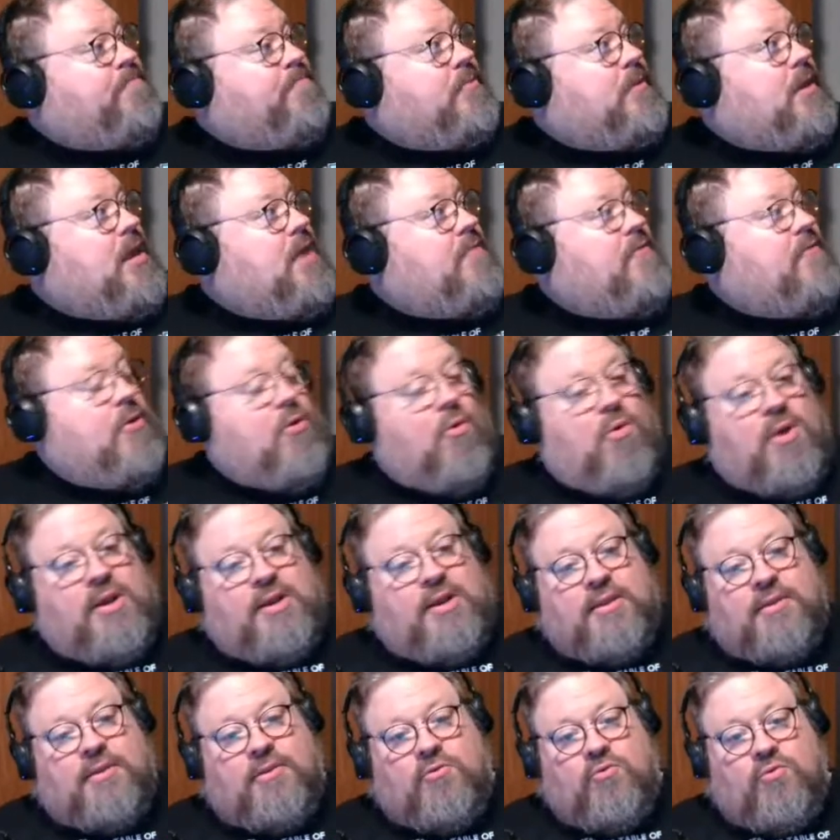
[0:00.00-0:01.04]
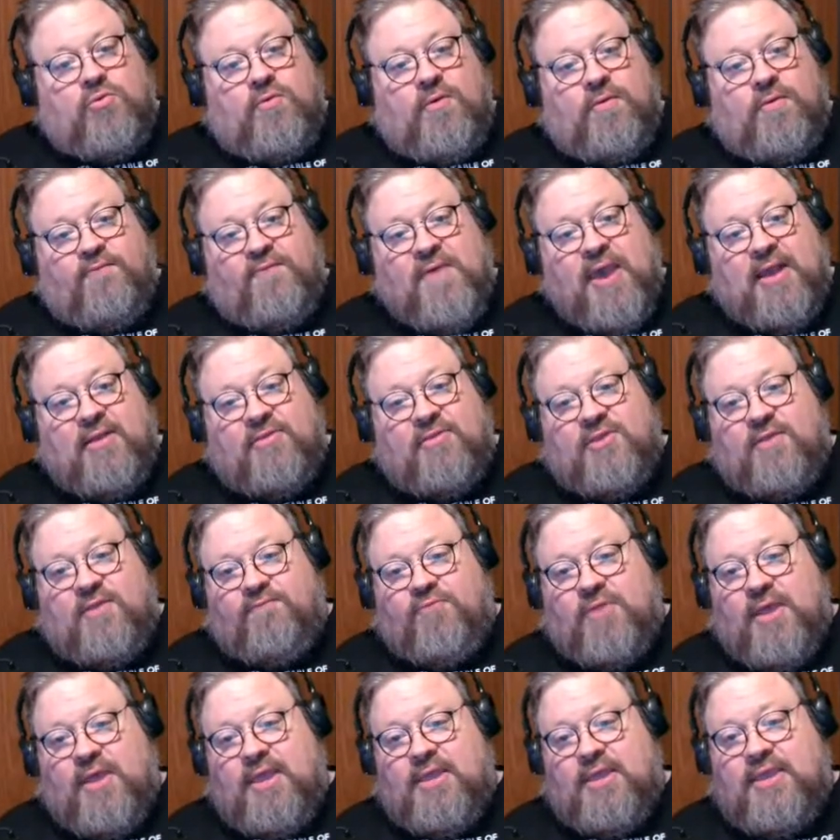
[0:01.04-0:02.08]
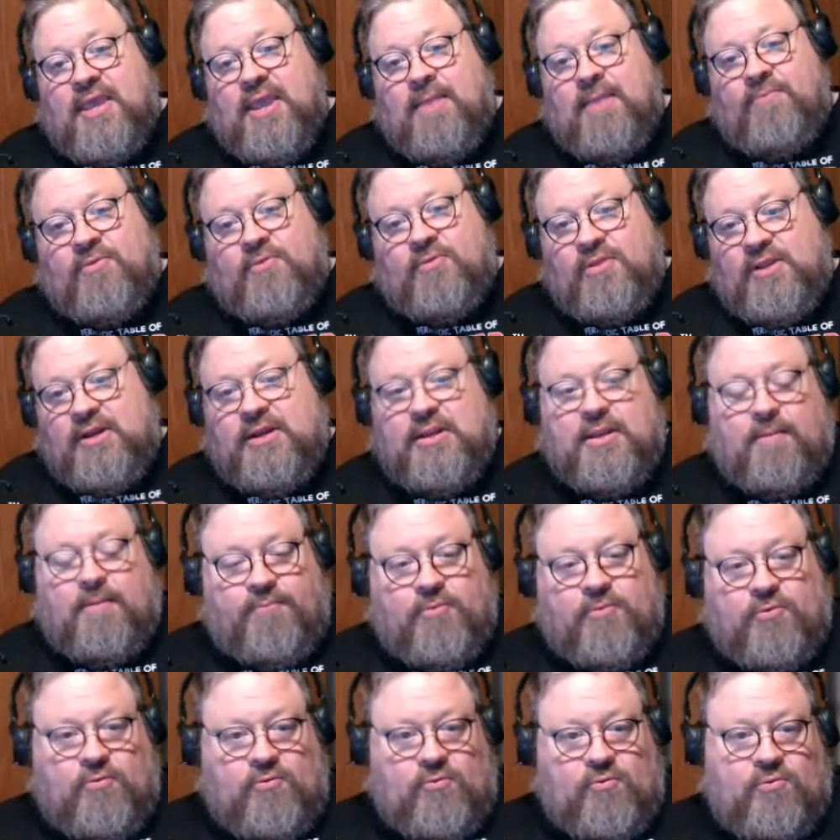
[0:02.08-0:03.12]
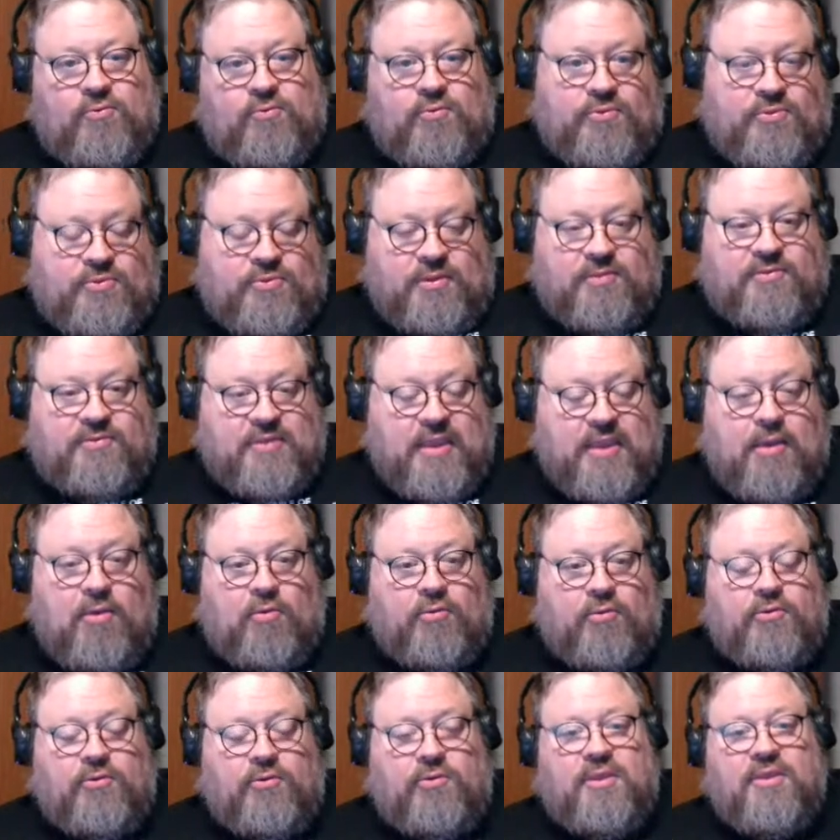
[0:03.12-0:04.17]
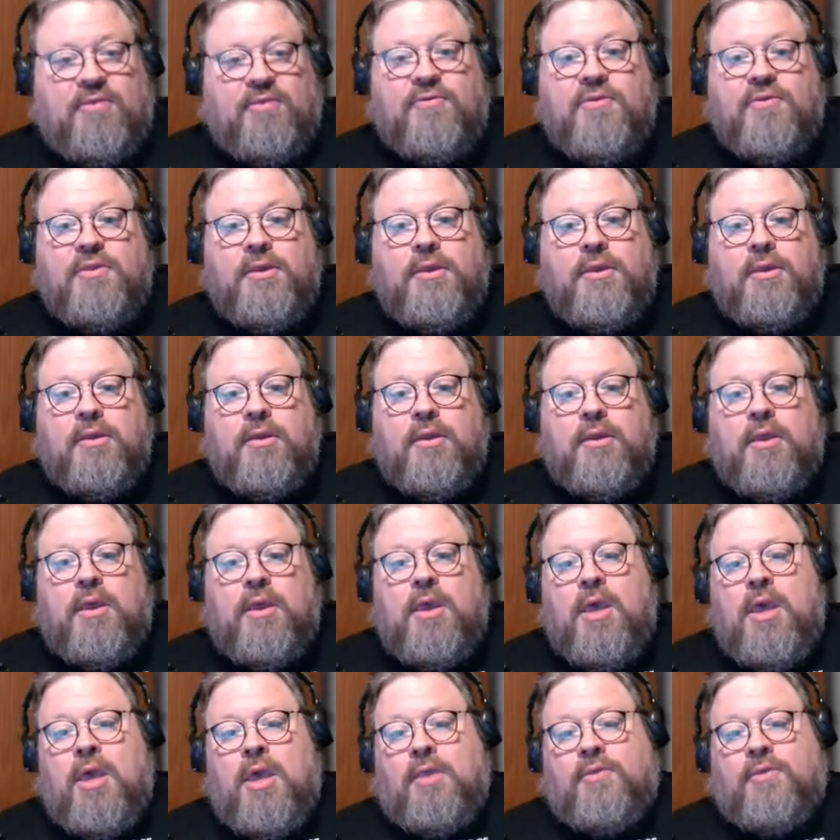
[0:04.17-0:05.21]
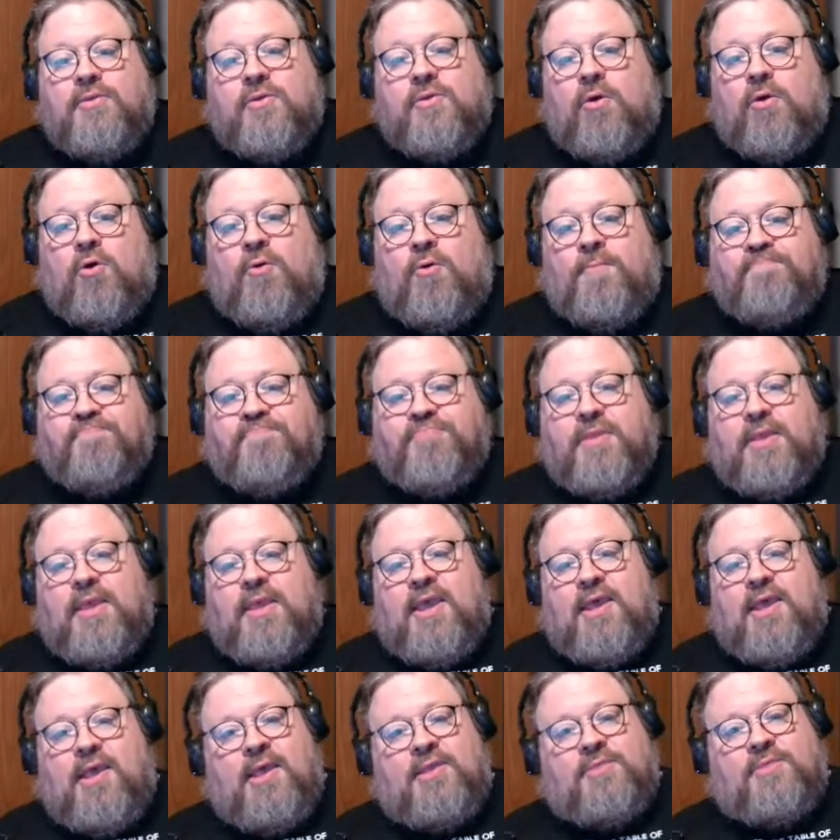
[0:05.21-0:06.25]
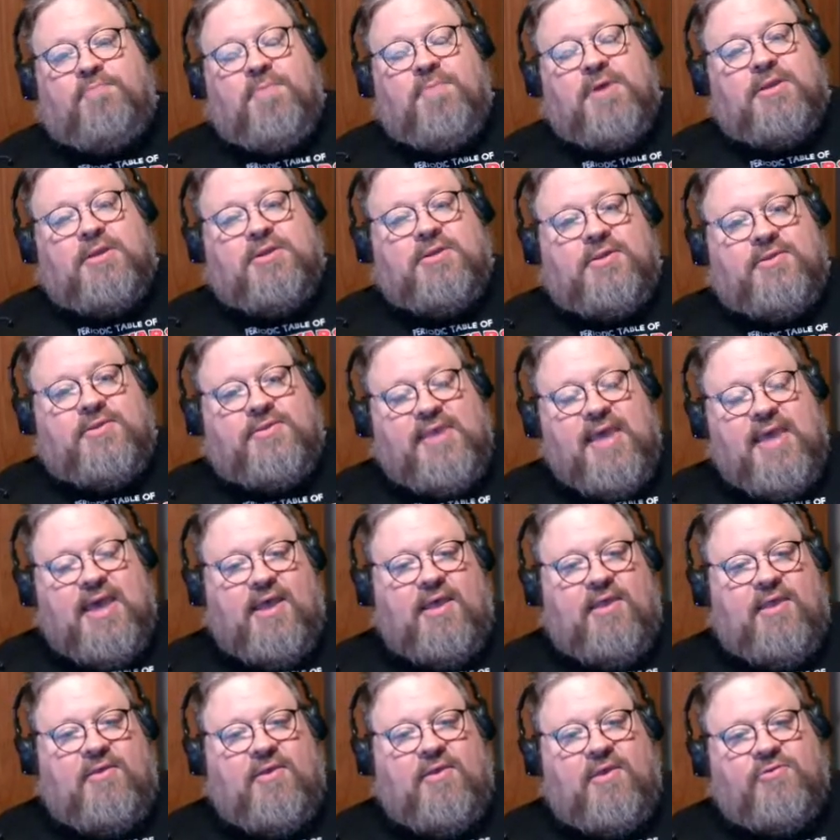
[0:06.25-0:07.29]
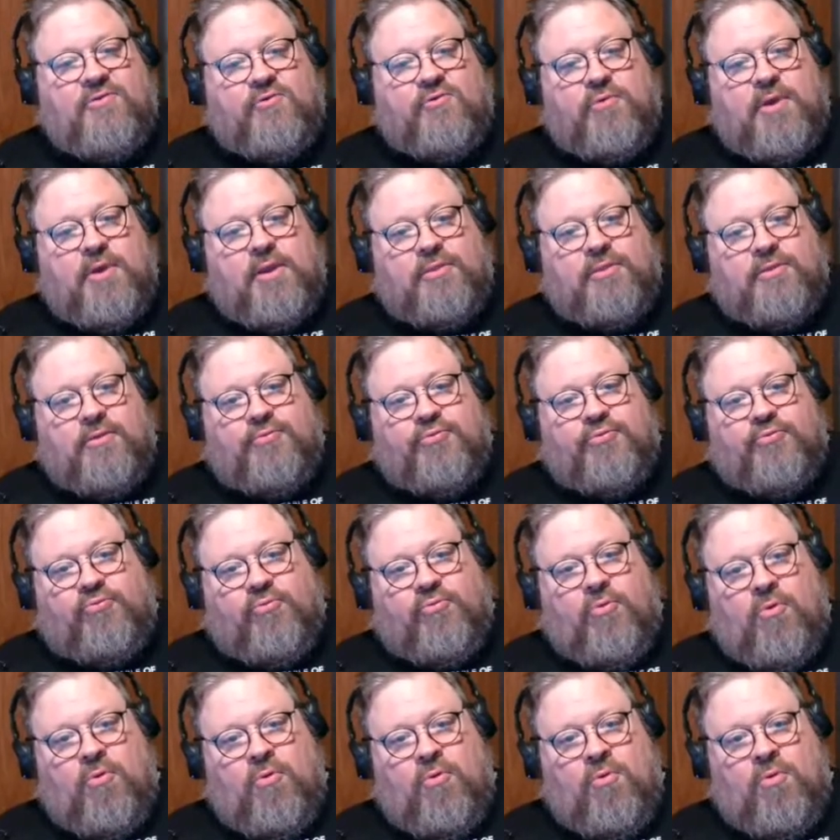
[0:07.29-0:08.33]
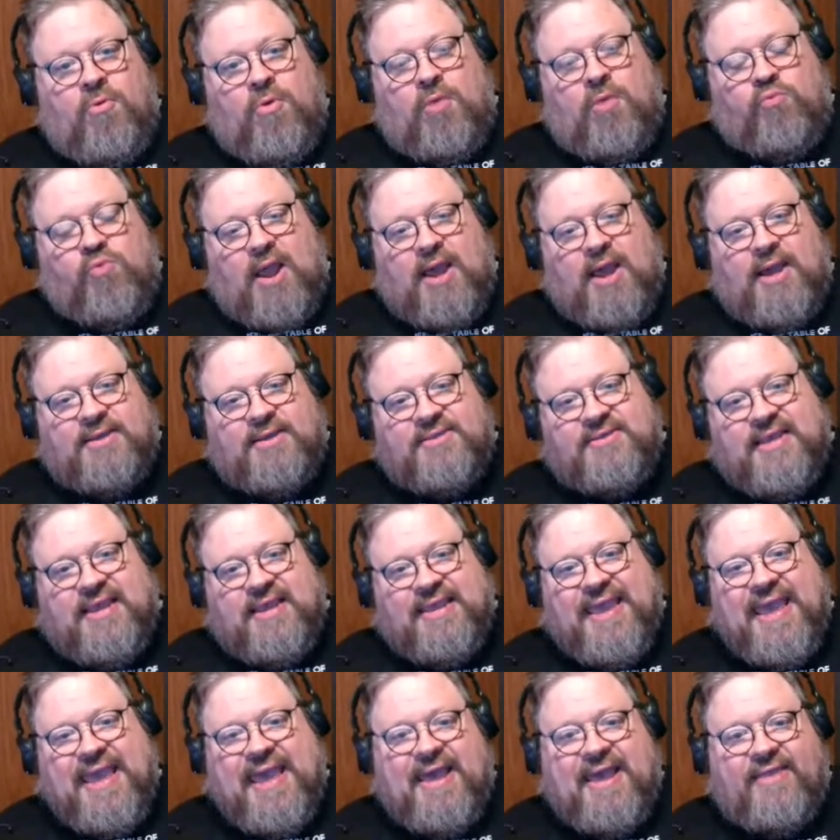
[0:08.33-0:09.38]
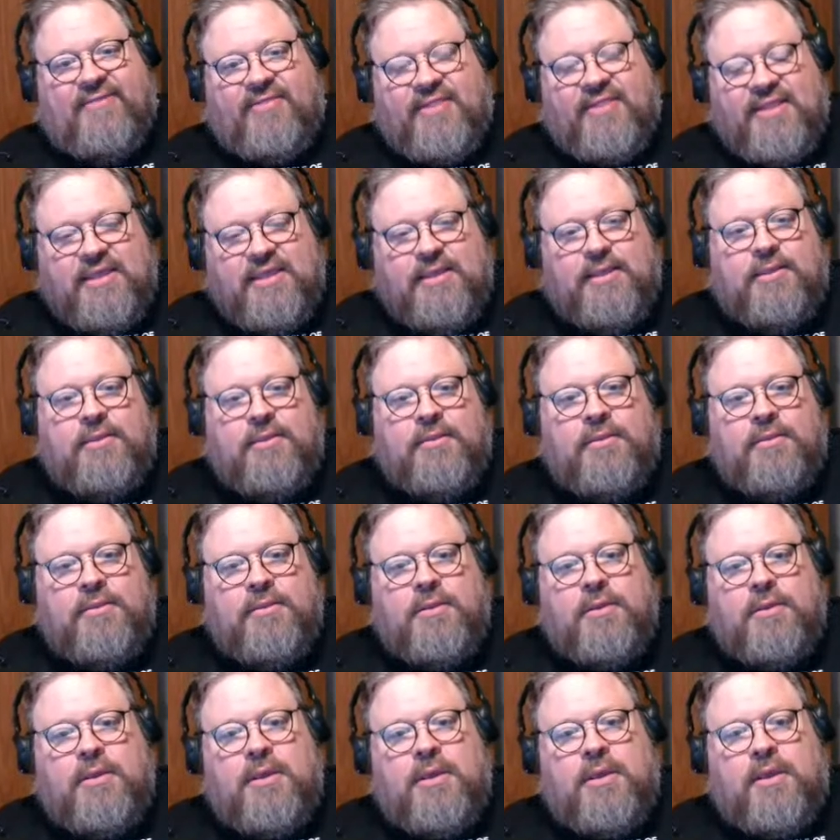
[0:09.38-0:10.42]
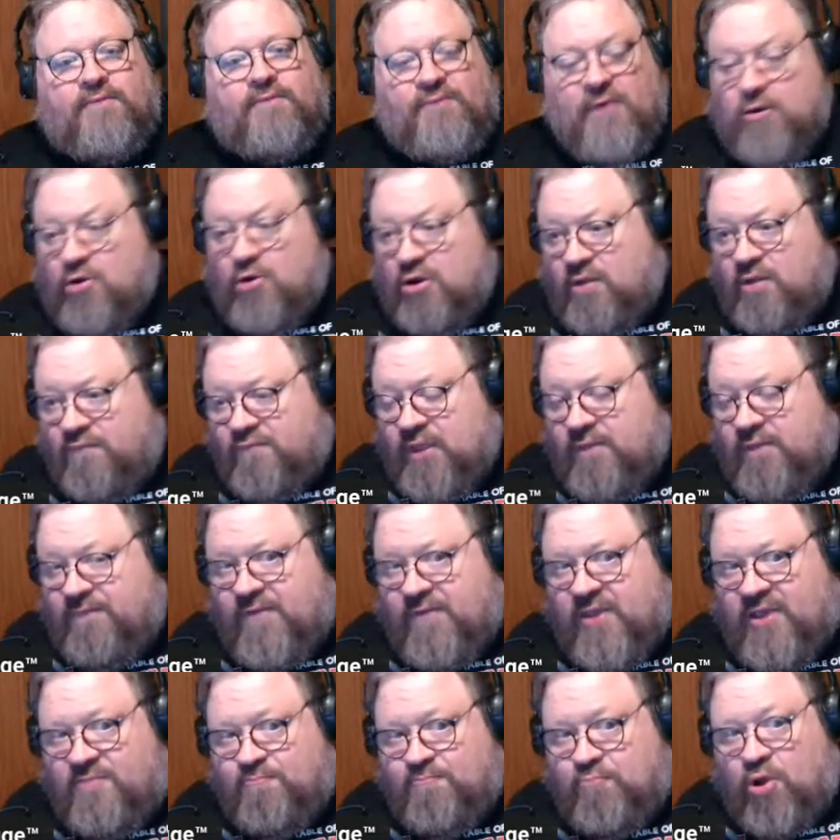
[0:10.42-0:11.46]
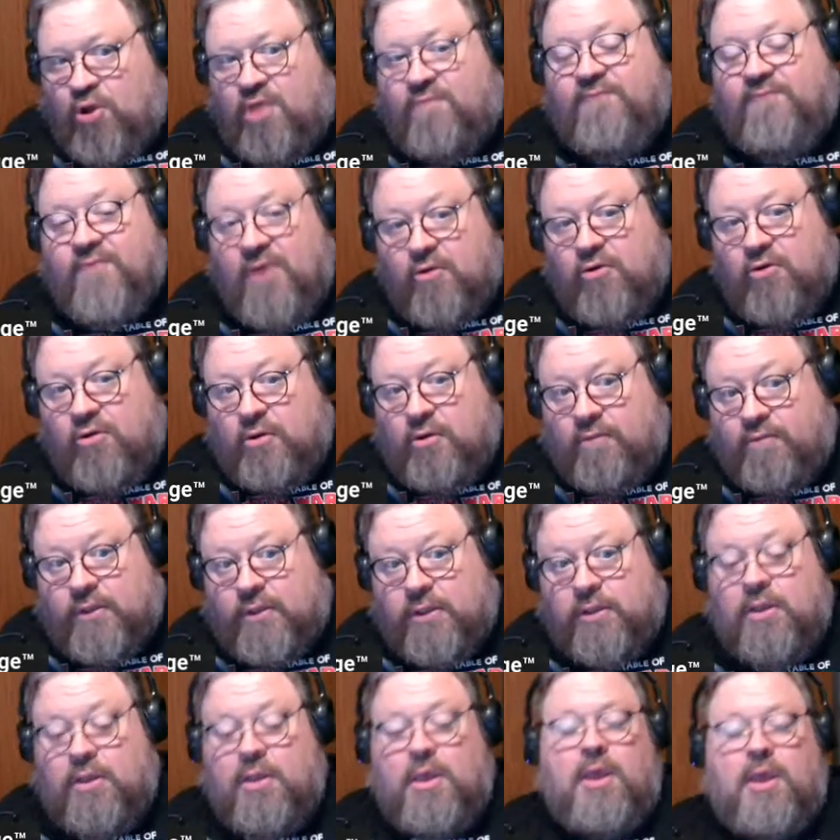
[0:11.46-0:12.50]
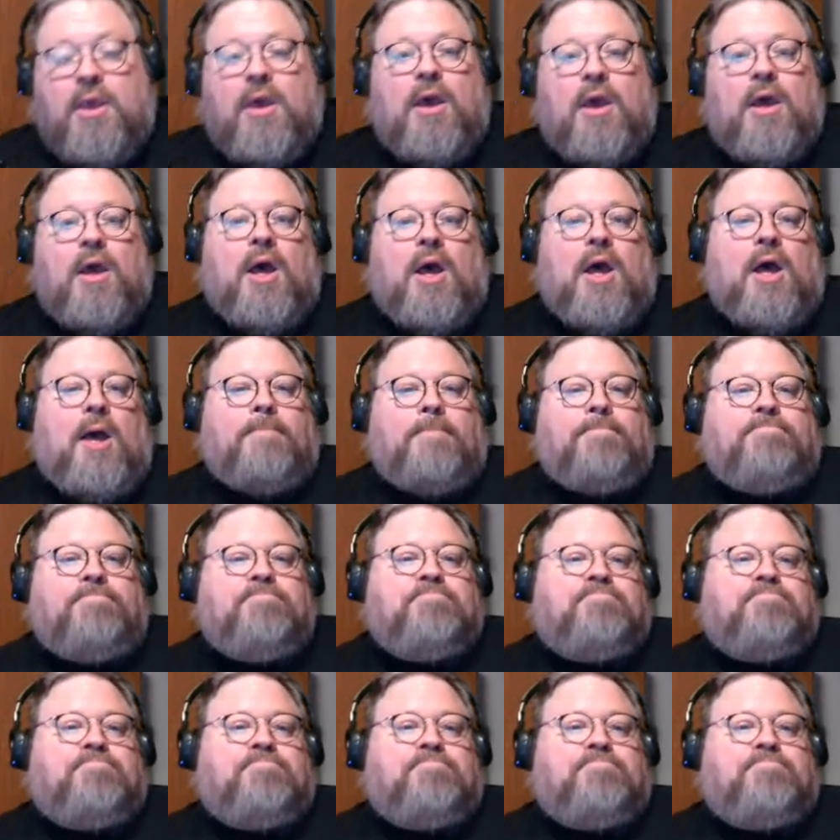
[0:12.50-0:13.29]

even going into Fantasy Flight games leading up to the sale to Disney. So, as much as, yeah, it's great to throw rocks at Kathleen, figuratively, Facebook, figuratively. Um,